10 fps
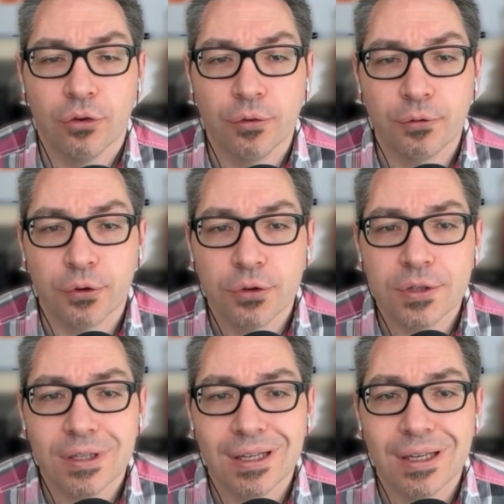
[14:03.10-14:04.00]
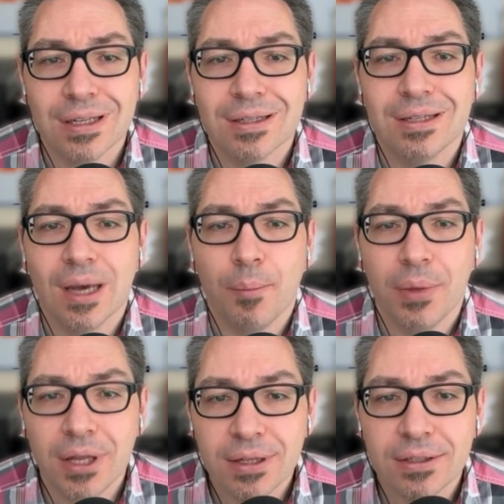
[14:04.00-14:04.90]
The first is the
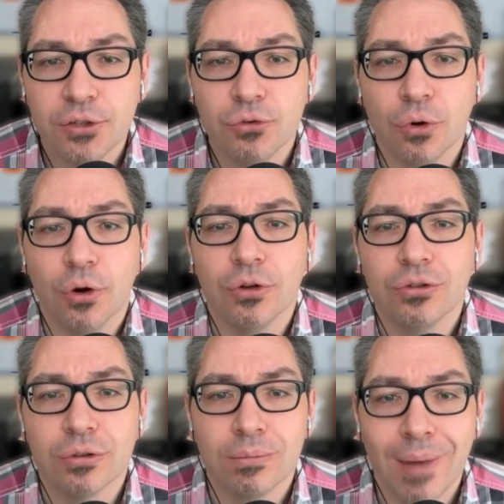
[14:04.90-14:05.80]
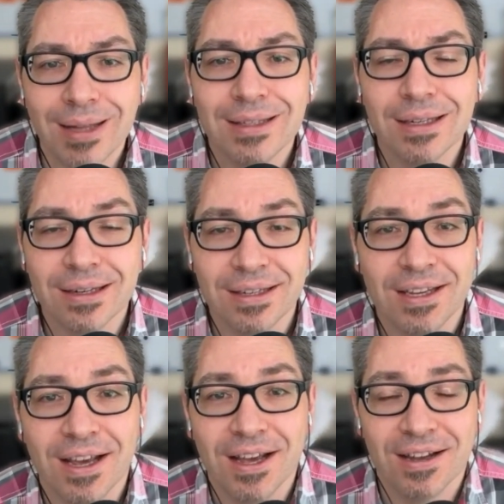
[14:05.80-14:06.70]
ability to automatically